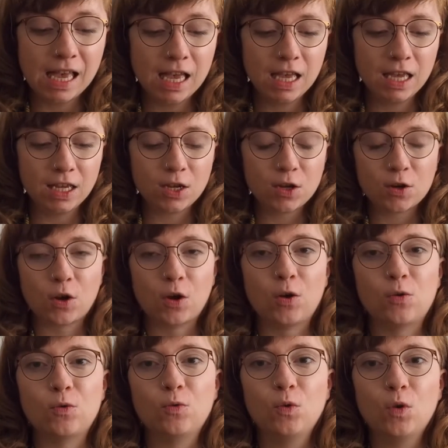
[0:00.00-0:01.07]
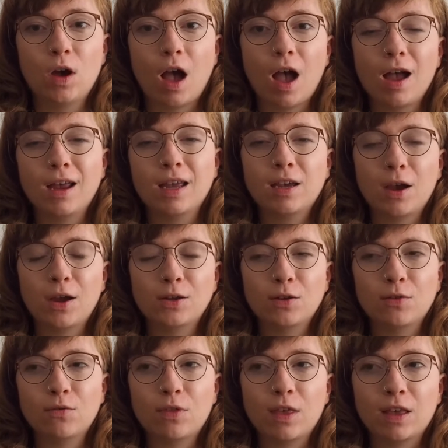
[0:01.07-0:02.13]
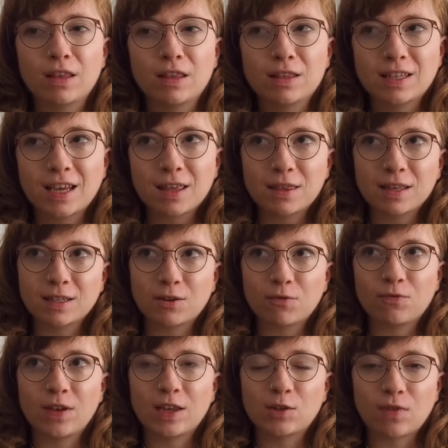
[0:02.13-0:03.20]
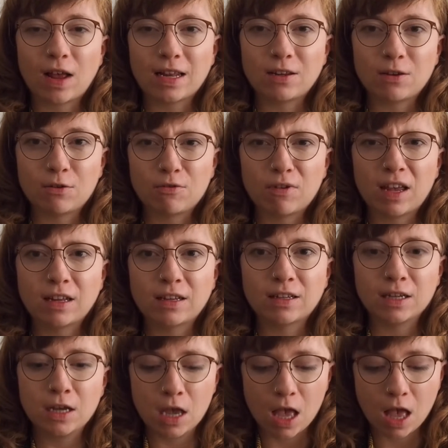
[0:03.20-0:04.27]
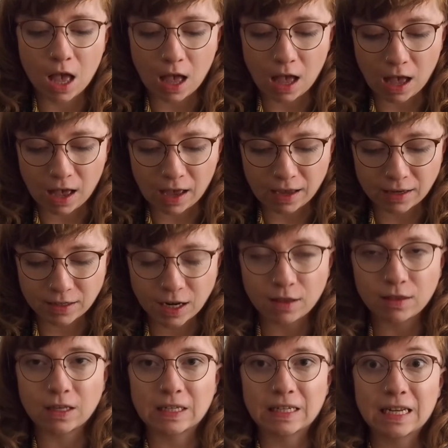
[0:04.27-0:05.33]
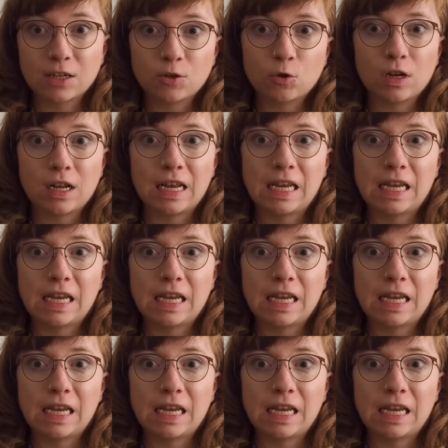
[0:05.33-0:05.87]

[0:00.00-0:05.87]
you know, I kind of take things at face value and I take things literally,